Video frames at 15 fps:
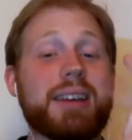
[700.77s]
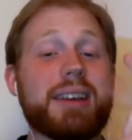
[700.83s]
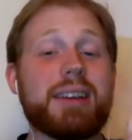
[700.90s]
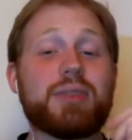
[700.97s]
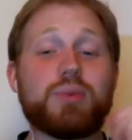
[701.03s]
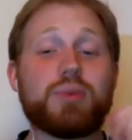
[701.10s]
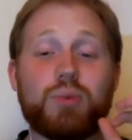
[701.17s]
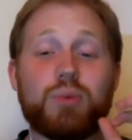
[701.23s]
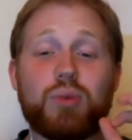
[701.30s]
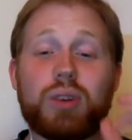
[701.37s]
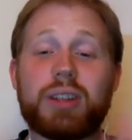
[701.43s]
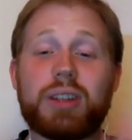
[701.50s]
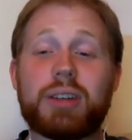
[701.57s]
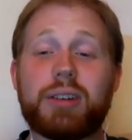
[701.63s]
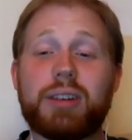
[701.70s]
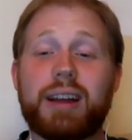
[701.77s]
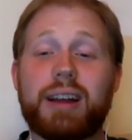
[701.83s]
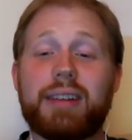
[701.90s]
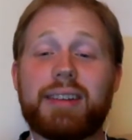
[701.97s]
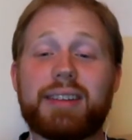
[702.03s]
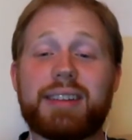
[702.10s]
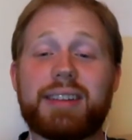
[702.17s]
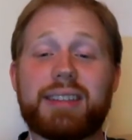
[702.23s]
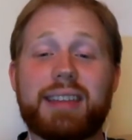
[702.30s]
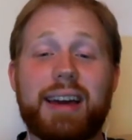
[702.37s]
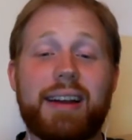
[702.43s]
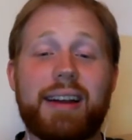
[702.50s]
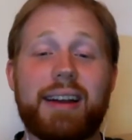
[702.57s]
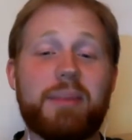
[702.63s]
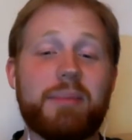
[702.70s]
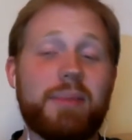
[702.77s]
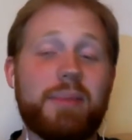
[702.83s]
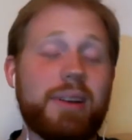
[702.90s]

is really good. How they set that up.